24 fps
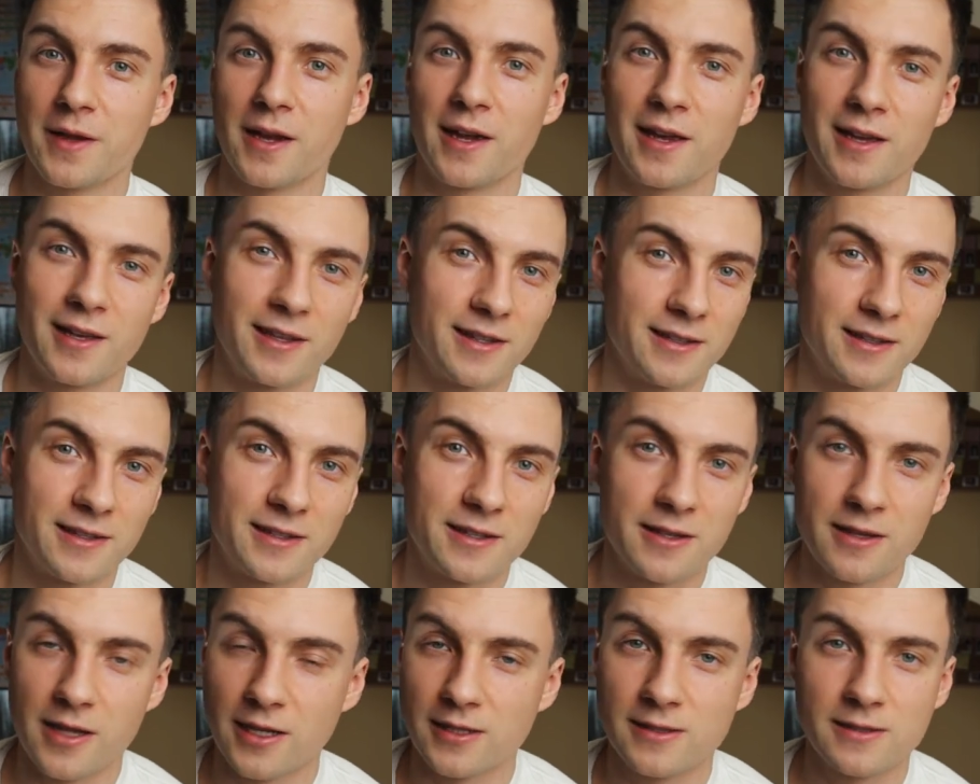
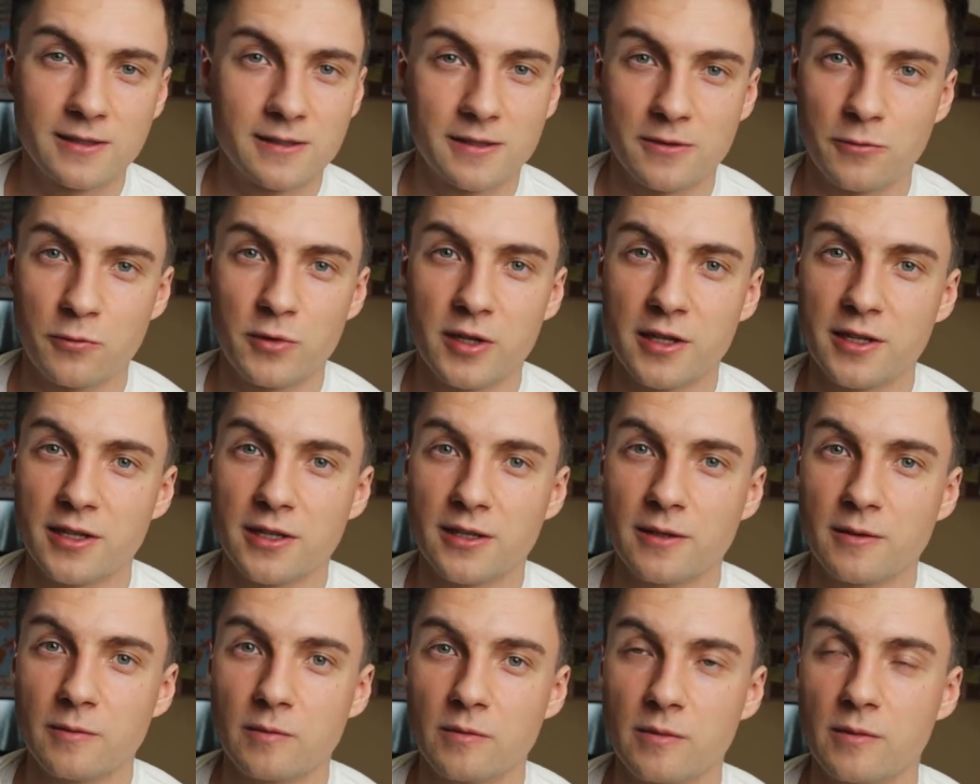And that's
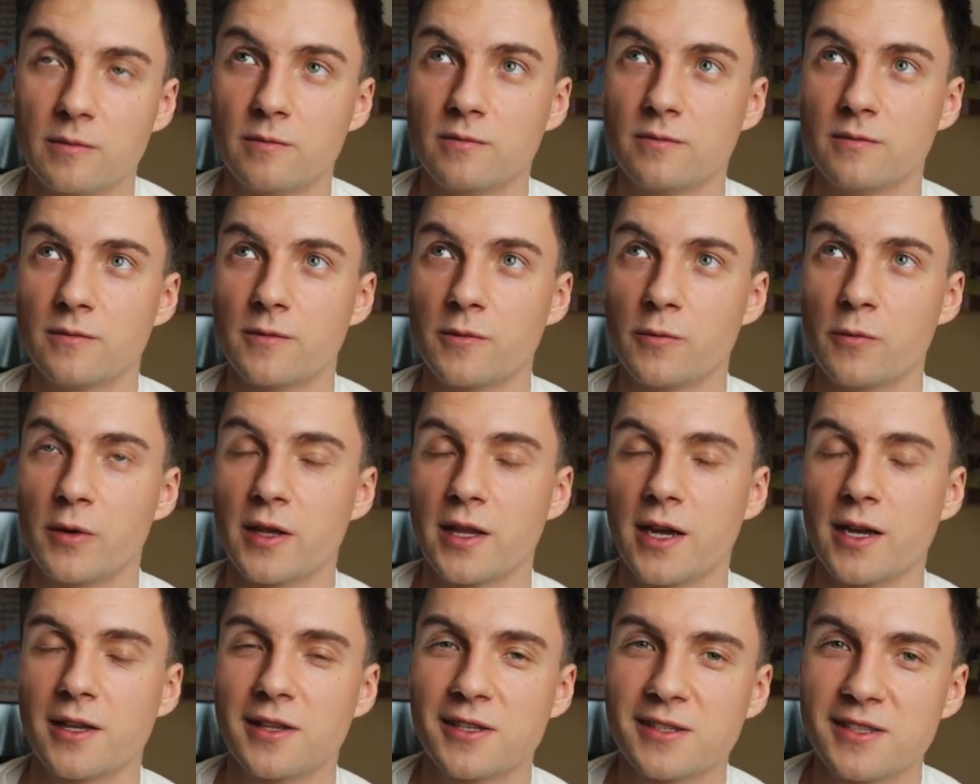really,
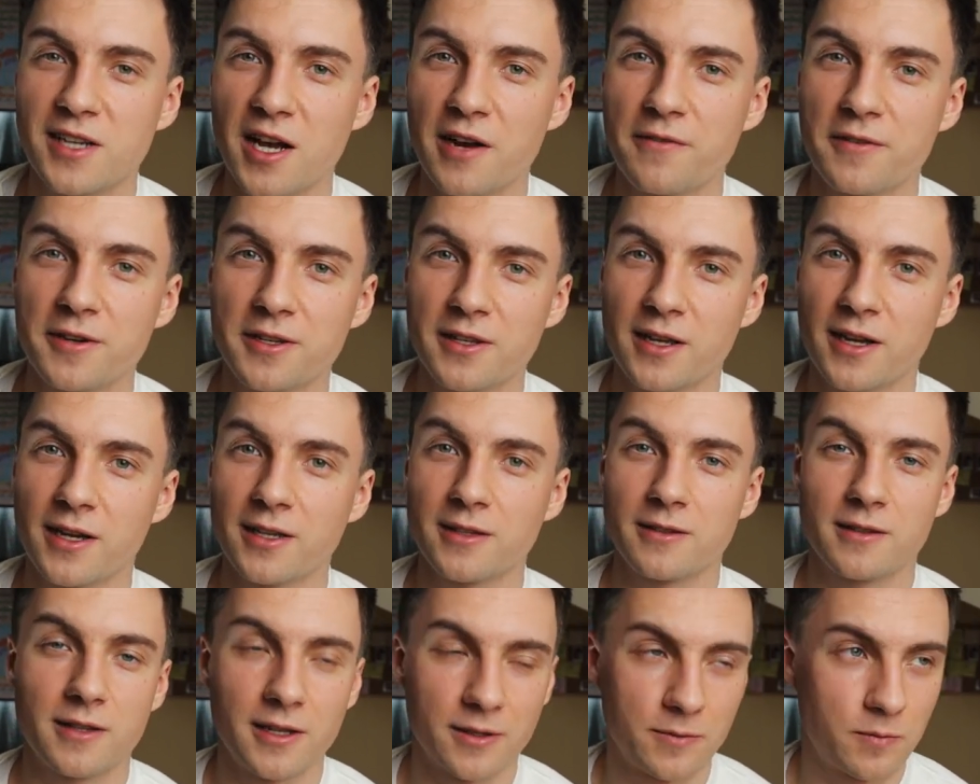when I discovered
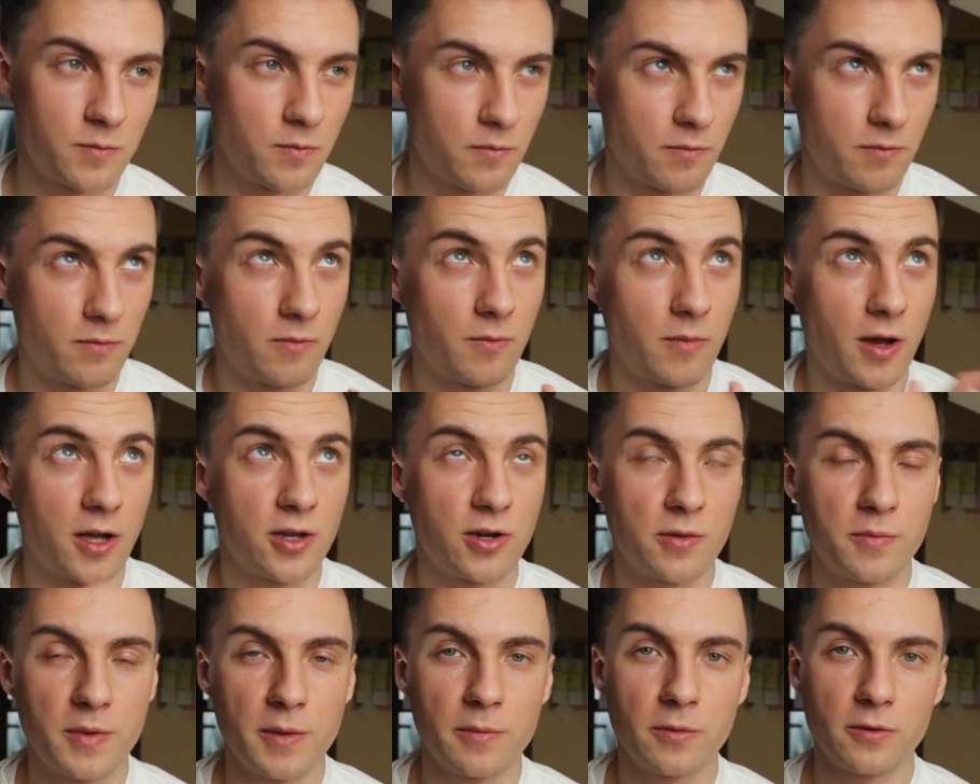that
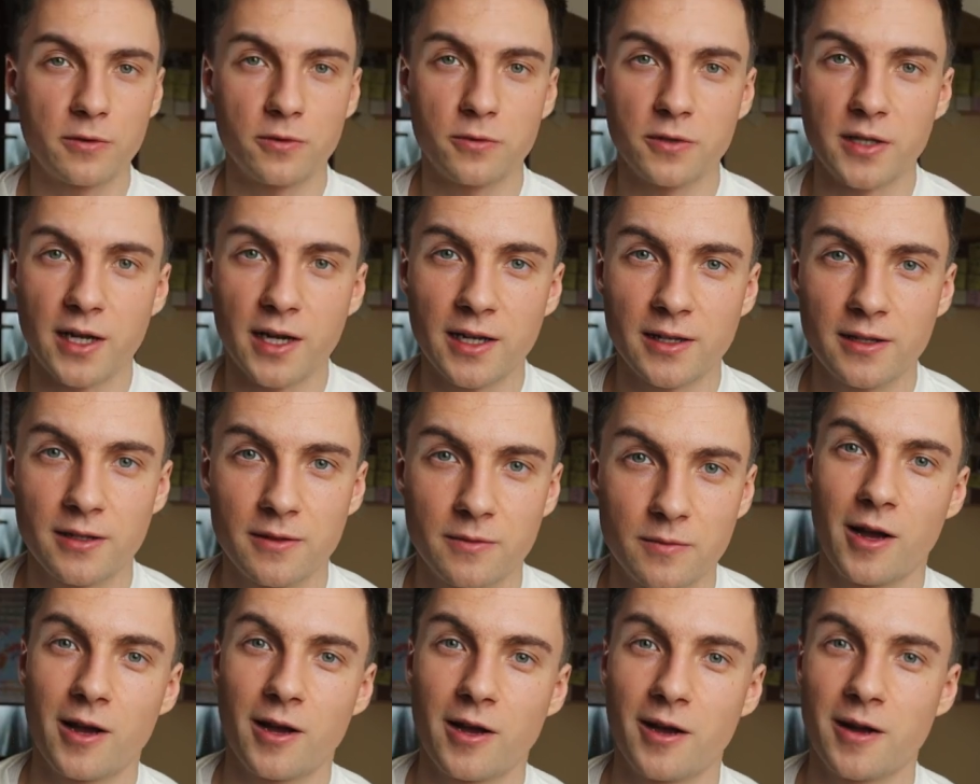other people do
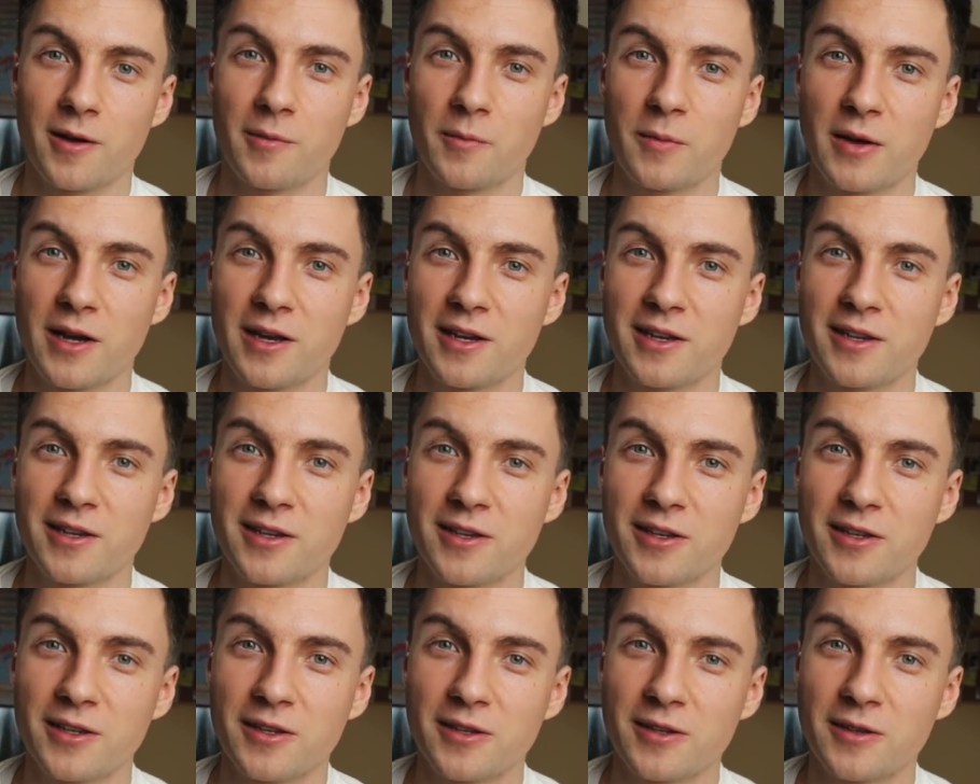that,
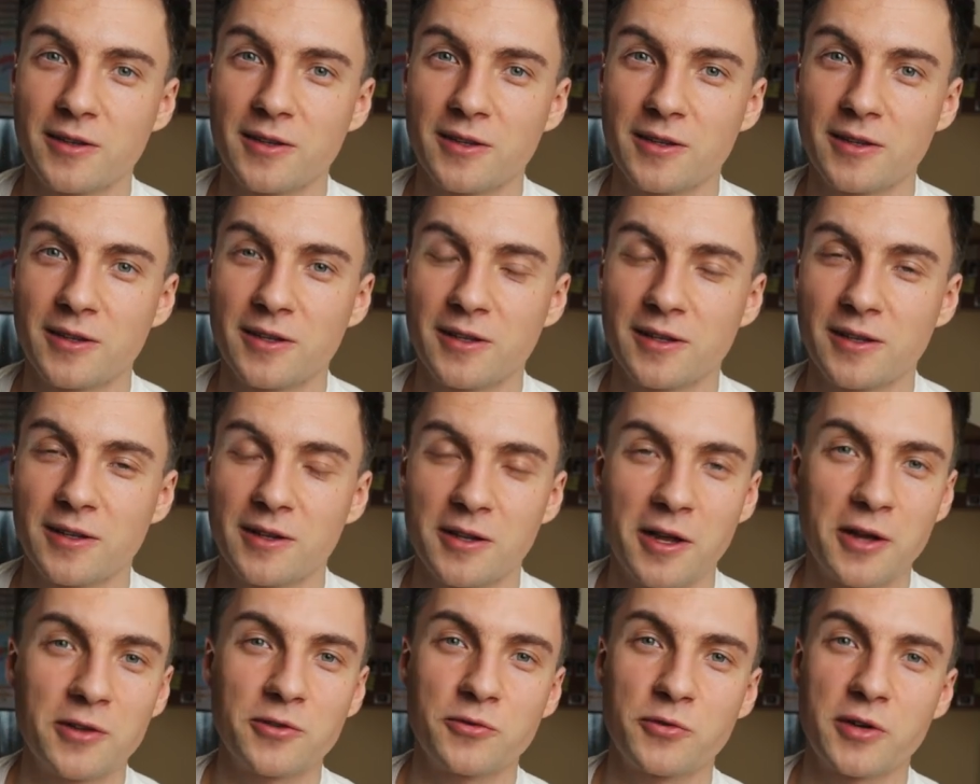my
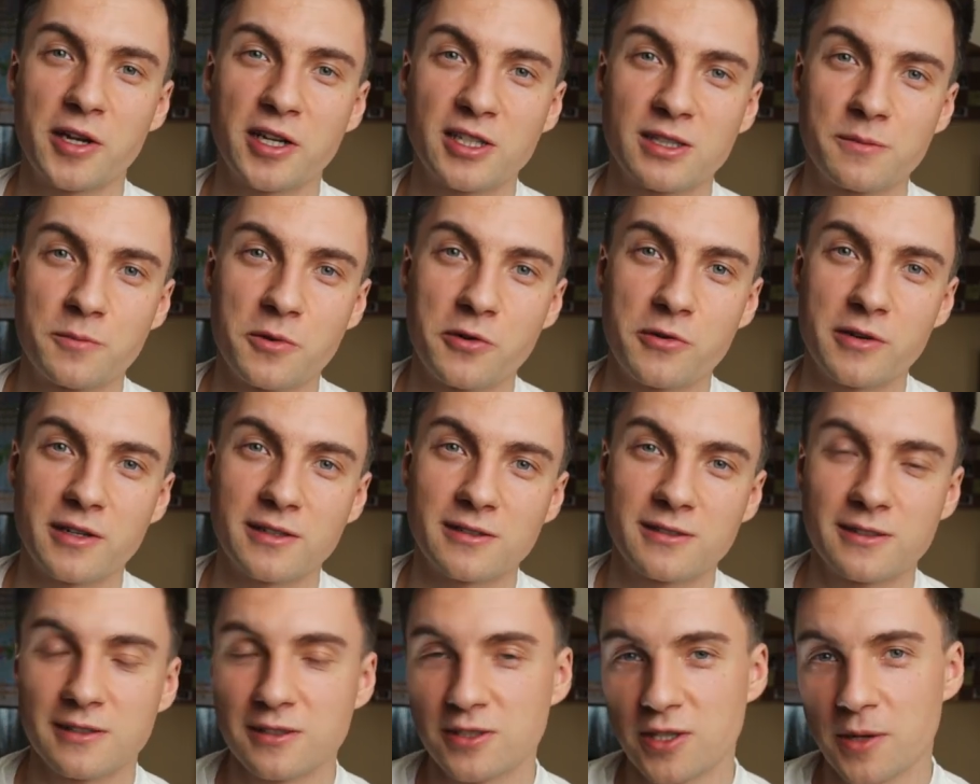laundry
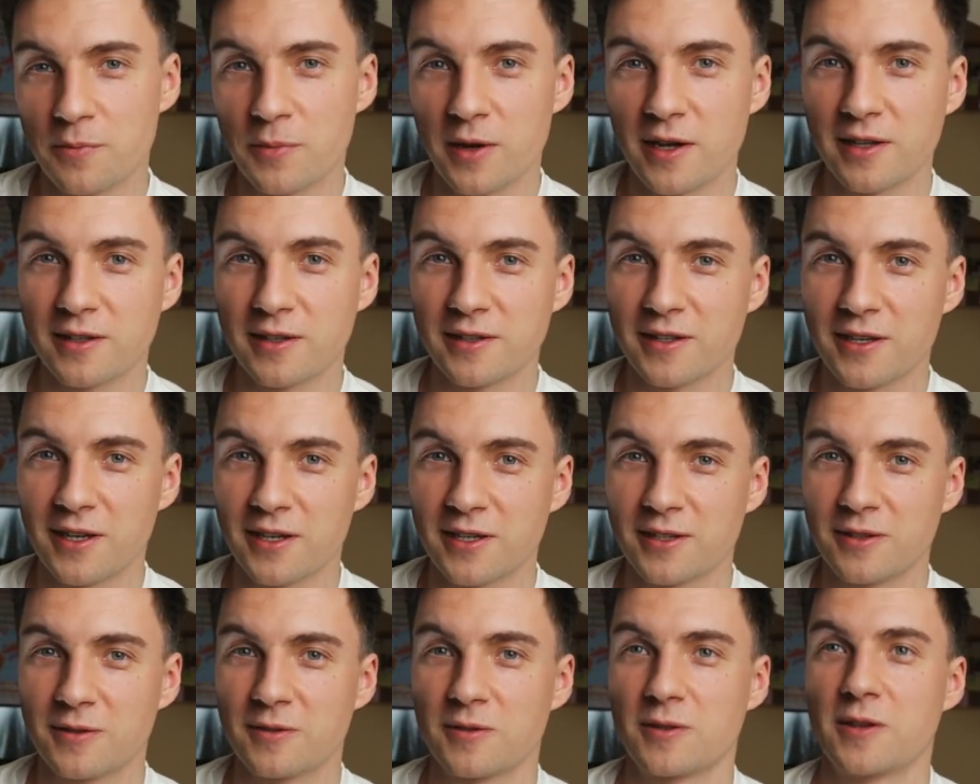experience in Japan
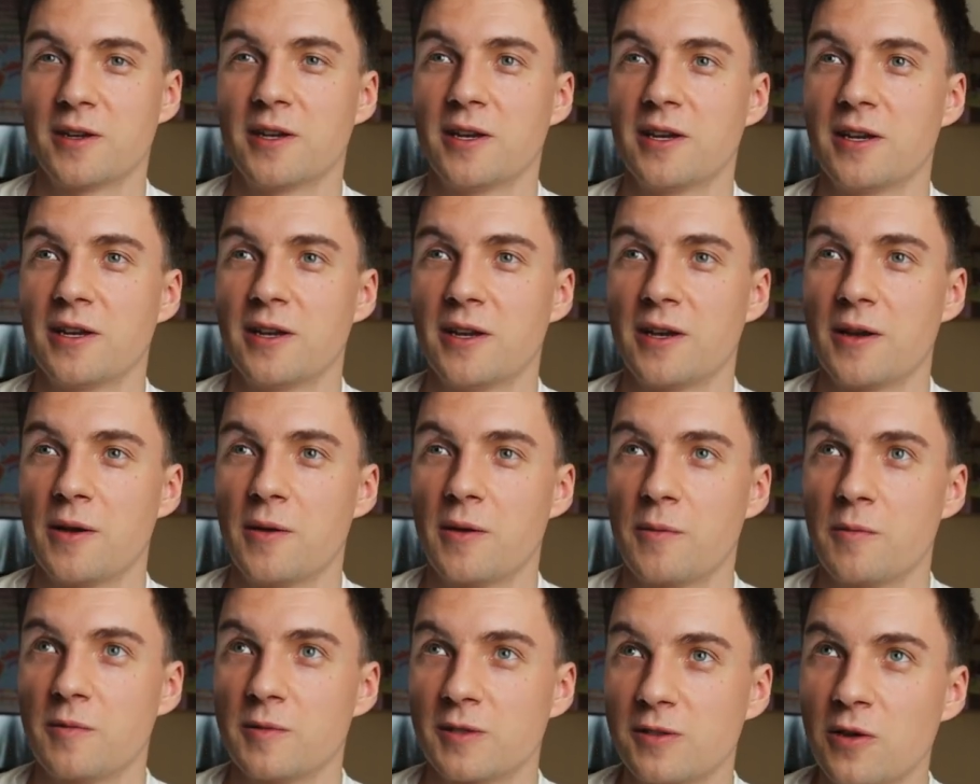got
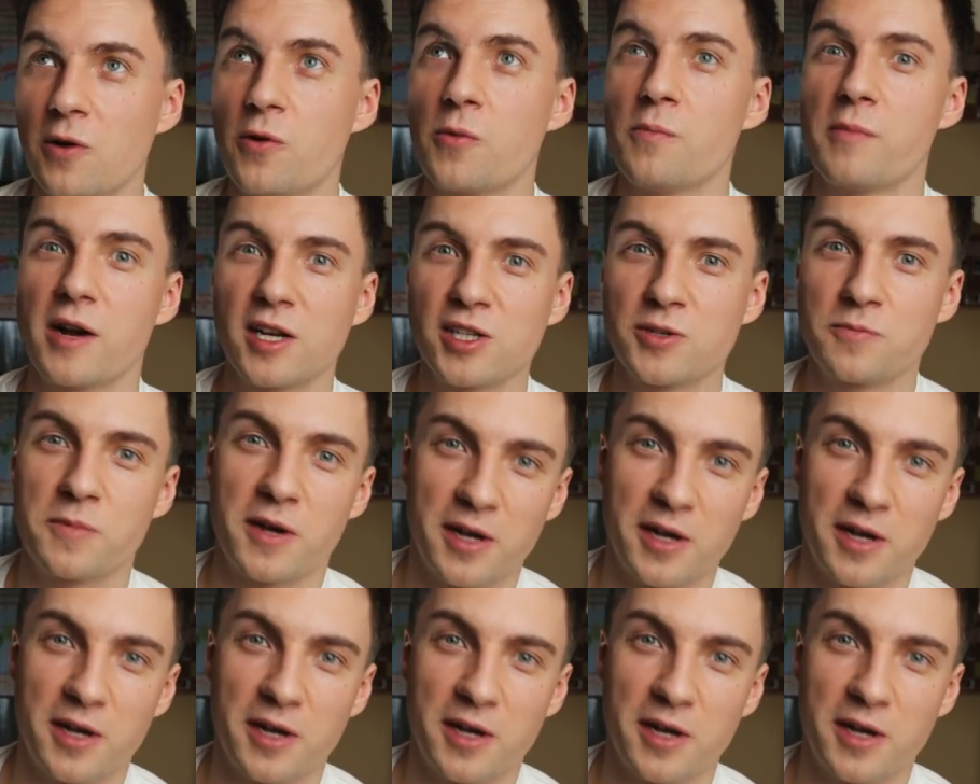so much